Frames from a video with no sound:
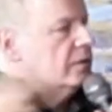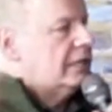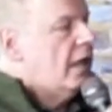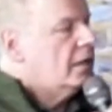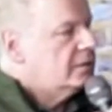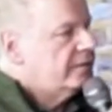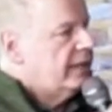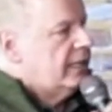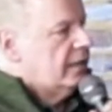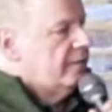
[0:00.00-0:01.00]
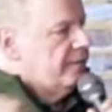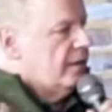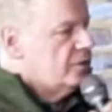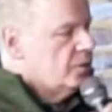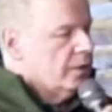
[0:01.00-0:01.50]
cultivating and
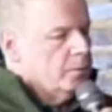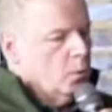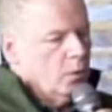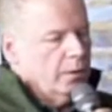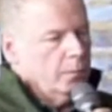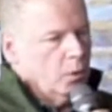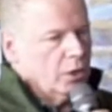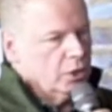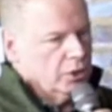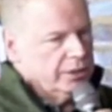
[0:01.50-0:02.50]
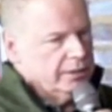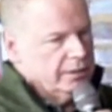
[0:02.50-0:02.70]
fostering more and more good.